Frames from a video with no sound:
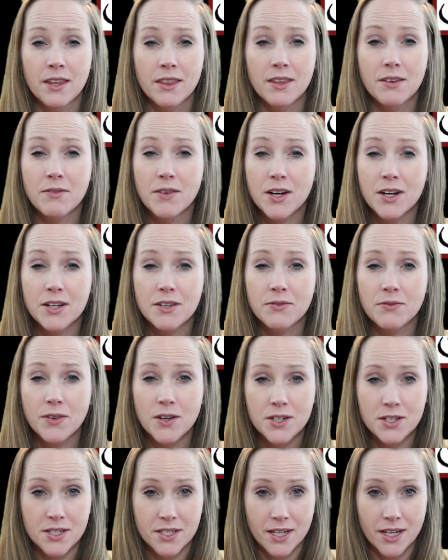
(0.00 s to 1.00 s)
The very
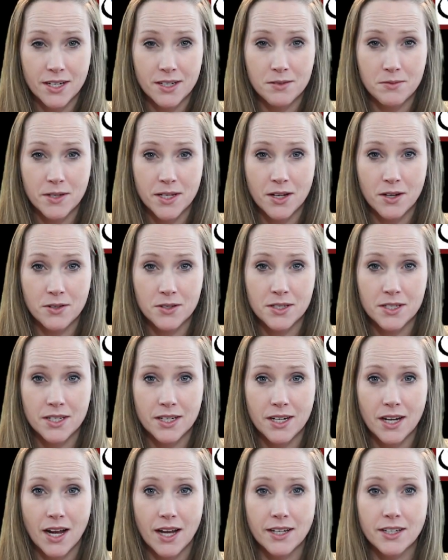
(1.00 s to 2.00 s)
first Seder we
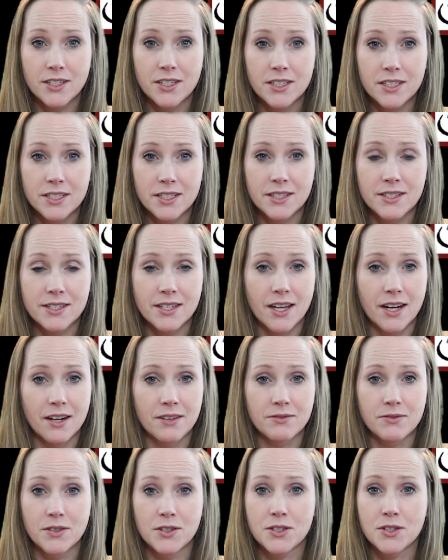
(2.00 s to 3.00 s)
hosted, I cooked and set
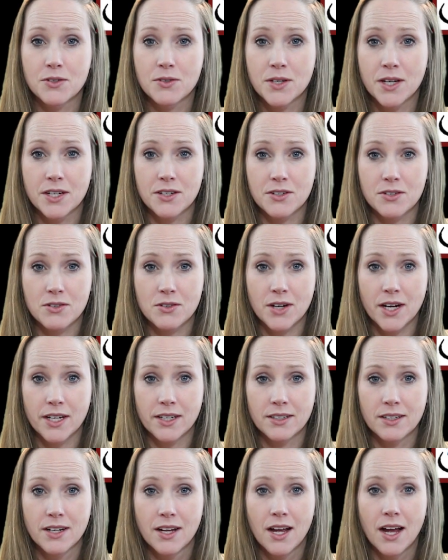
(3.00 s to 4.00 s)
up for 2 days
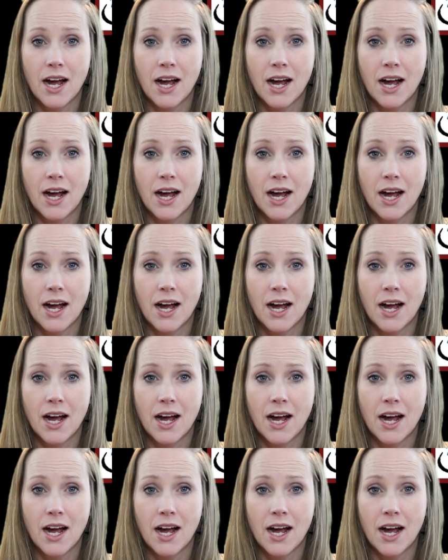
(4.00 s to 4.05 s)
straight.